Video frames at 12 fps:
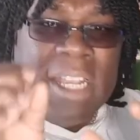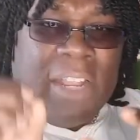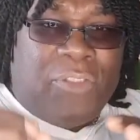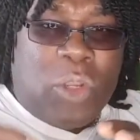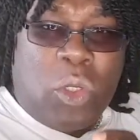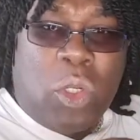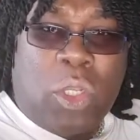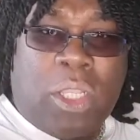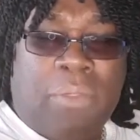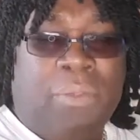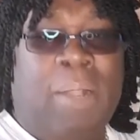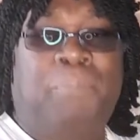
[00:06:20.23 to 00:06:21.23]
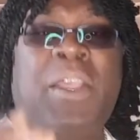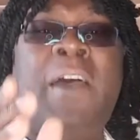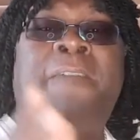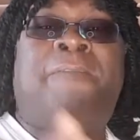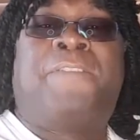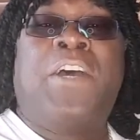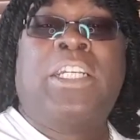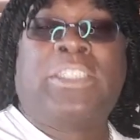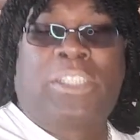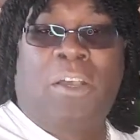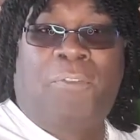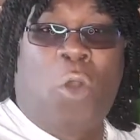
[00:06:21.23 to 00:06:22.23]
if you look at them,
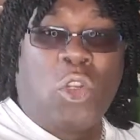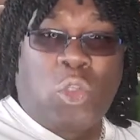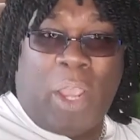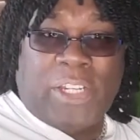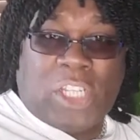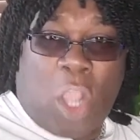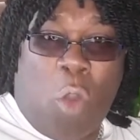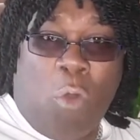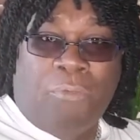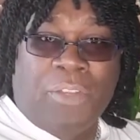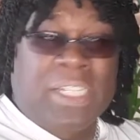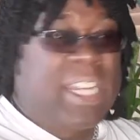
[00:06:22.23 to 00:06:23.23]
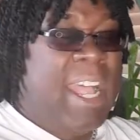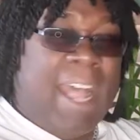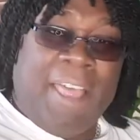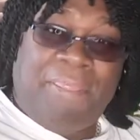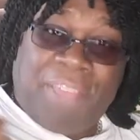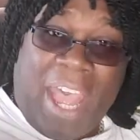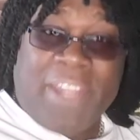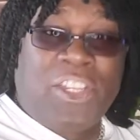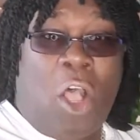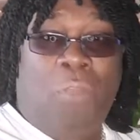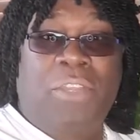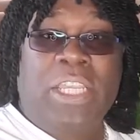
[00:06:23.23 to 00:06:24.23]
first of all, you had COVID, and that
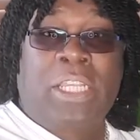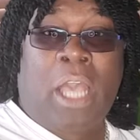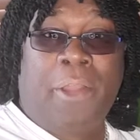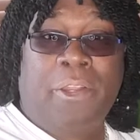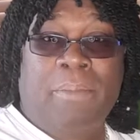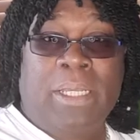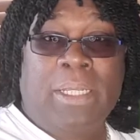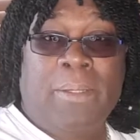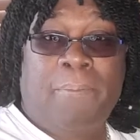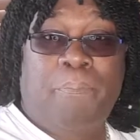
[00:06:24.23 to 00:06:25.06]
not the economy.